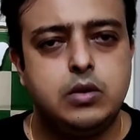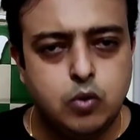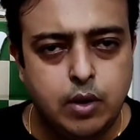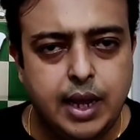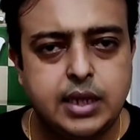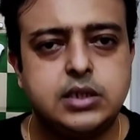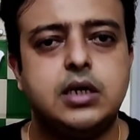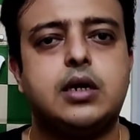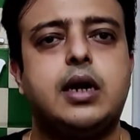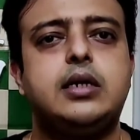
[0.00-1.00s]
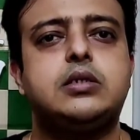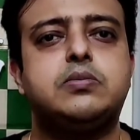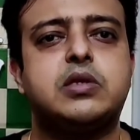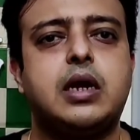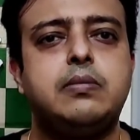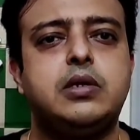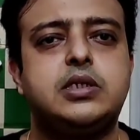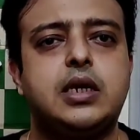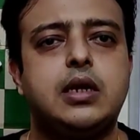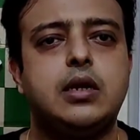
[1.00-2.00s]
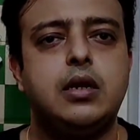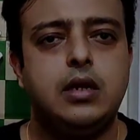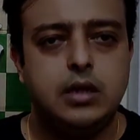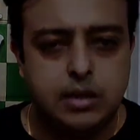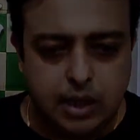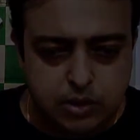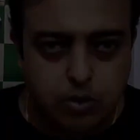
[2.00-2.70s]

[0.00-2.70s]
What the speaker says: Do like, share and subscribe the channel. Thanks